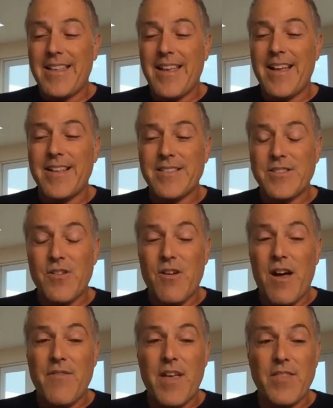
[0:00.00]
And so
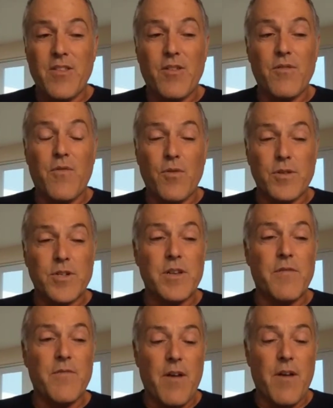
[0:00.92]
I've had the good fortune
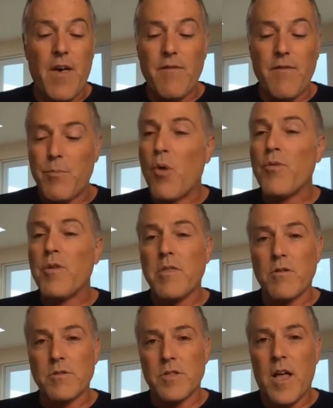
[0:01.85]
of having both of
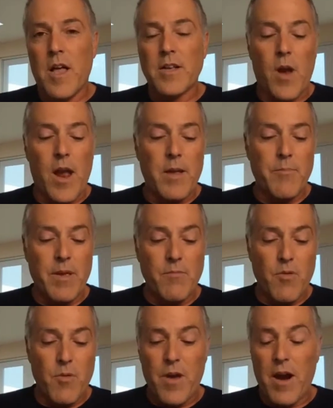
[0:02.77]
those lucks, right? Being
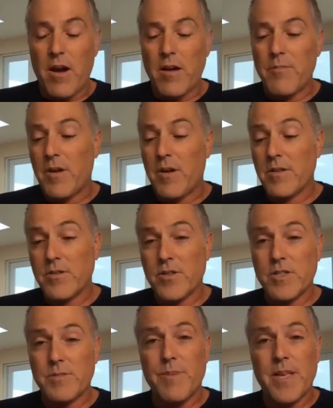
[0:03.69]
prepared, but also
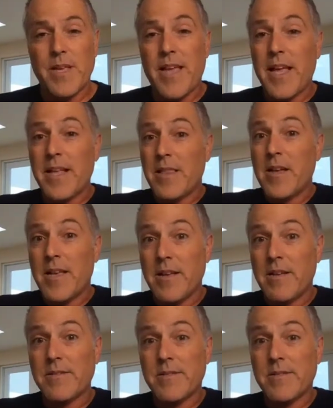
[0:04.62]
just being dang lucky.